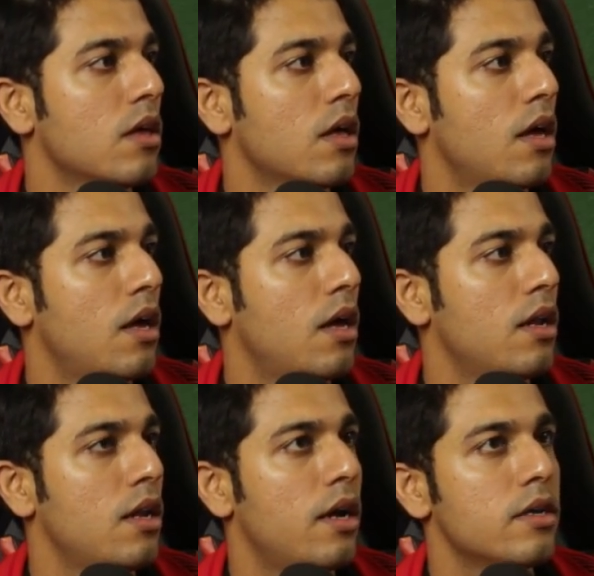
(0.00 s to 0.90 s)
And
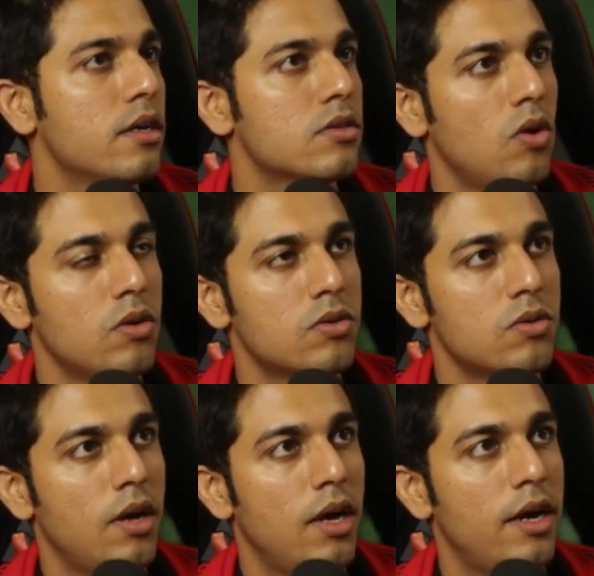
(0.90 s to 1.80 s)
let us also
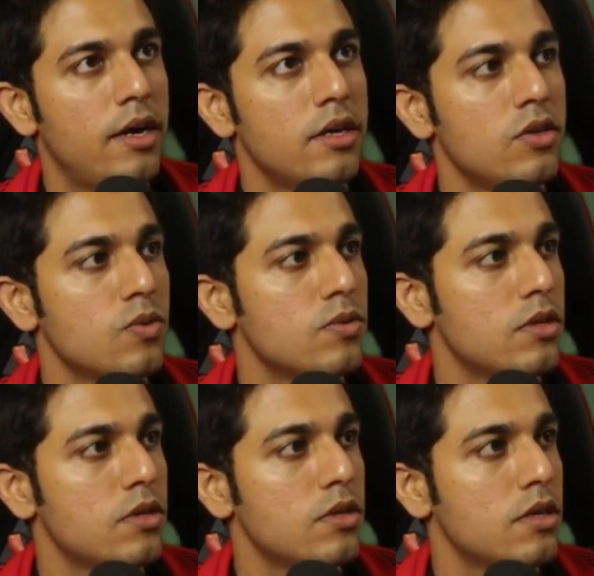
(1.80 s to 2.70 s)
add a
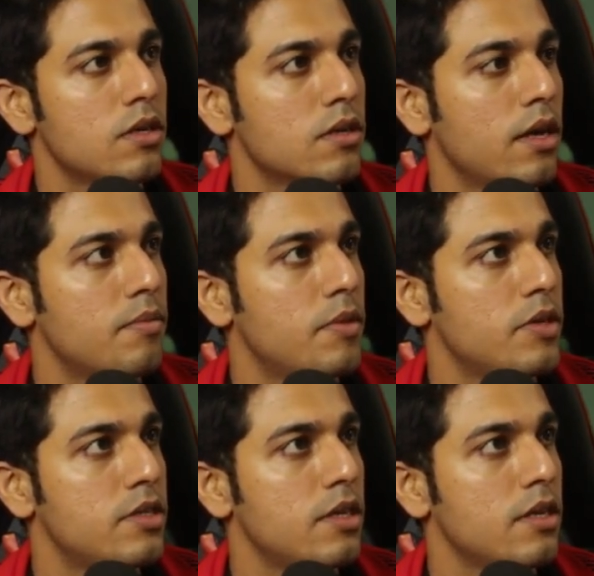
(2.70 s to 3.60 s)
Uzi, like a
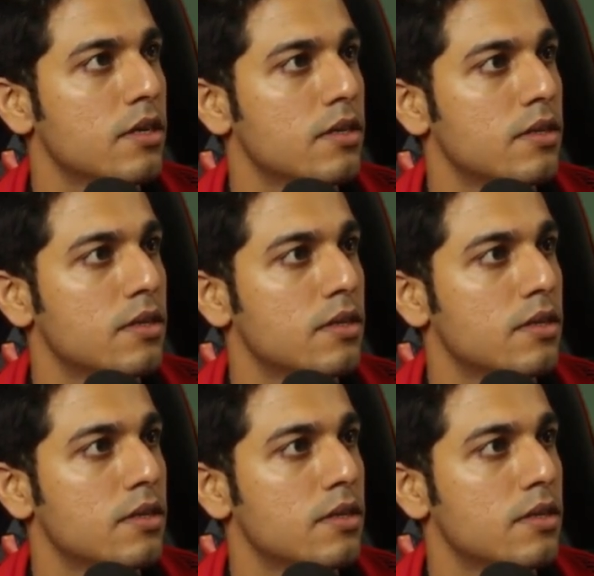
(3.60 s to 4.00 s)
machine gun,